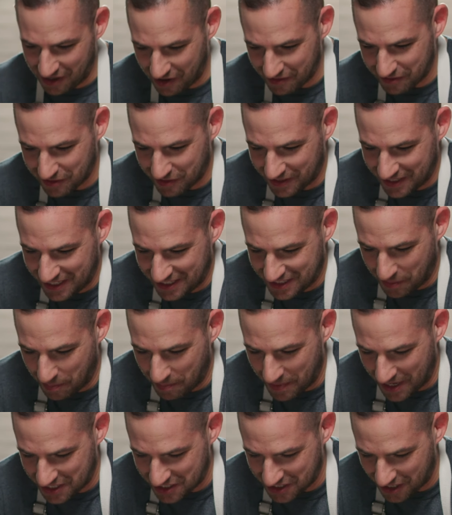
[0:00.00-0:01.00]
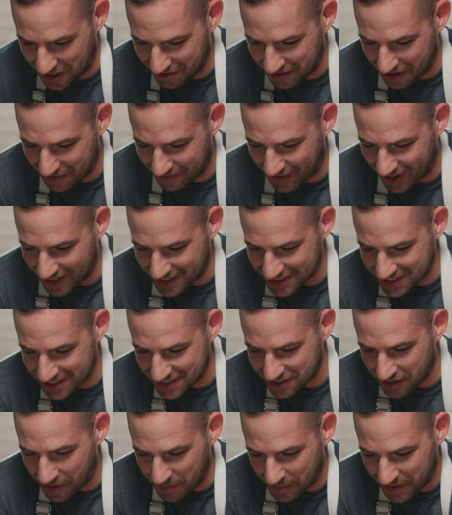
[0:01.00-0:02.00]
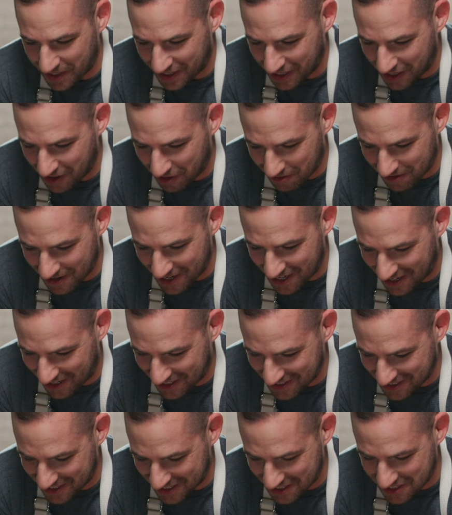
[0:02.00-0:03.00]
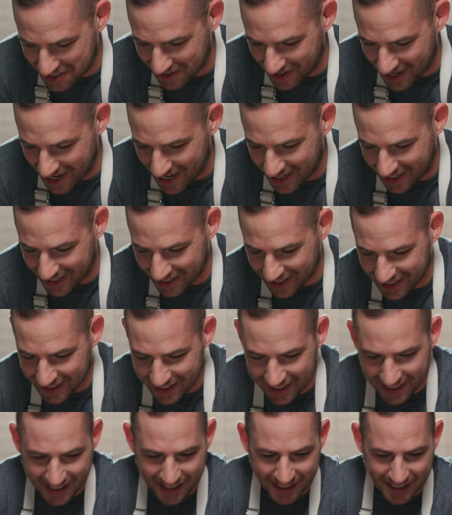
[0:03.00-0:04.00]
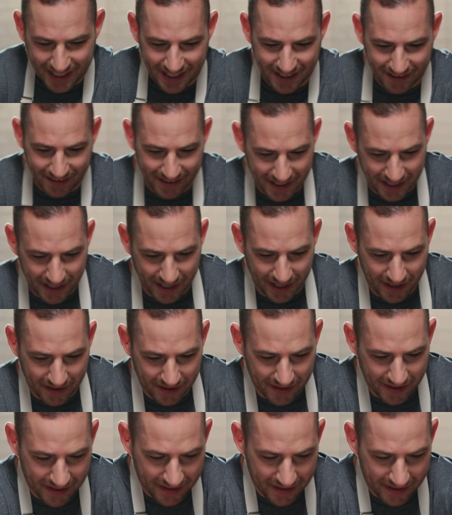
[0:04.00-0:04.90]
everyone needs a picture of it first, so I'm gonna go right onto the tray. Here we go.